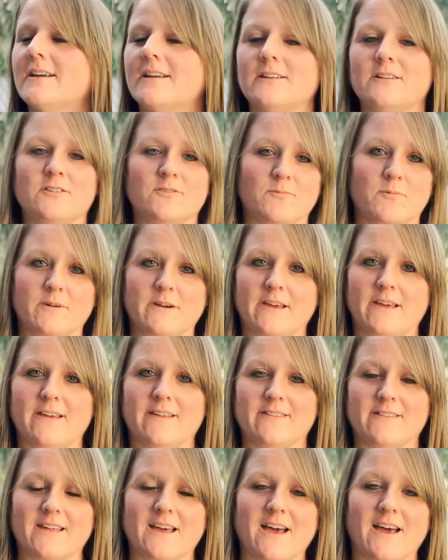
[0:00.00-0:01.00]

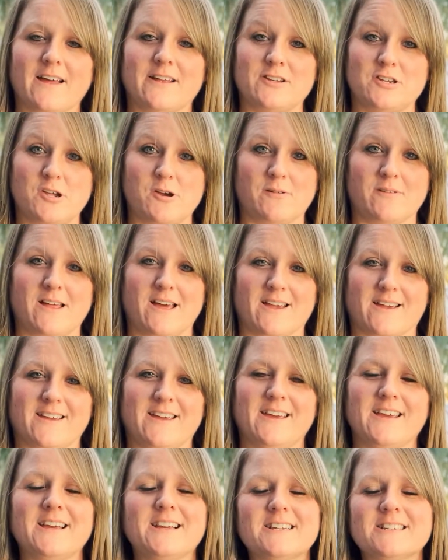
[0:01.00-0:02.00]
with no luck.
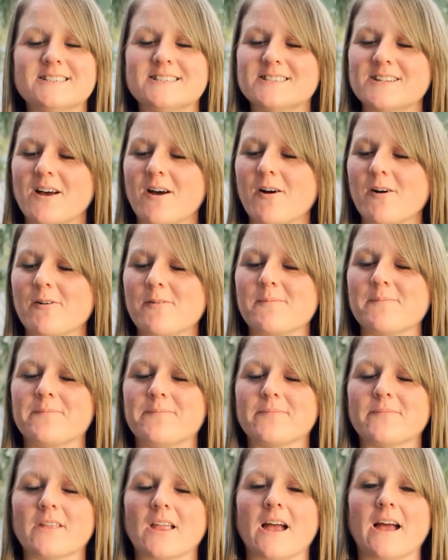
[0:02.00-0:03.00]
So
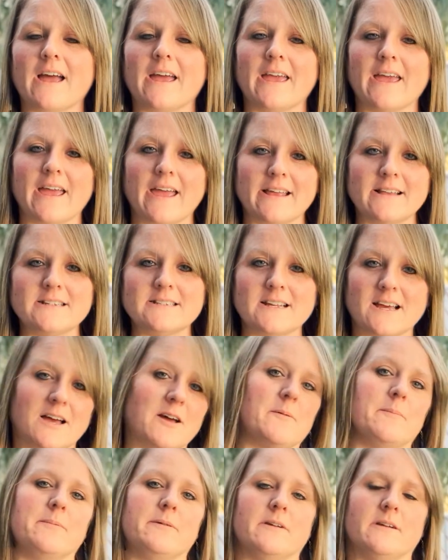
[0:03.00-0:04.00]
I end
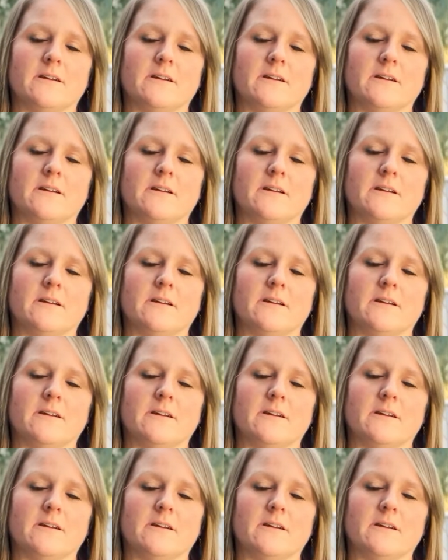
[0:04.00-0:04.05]
up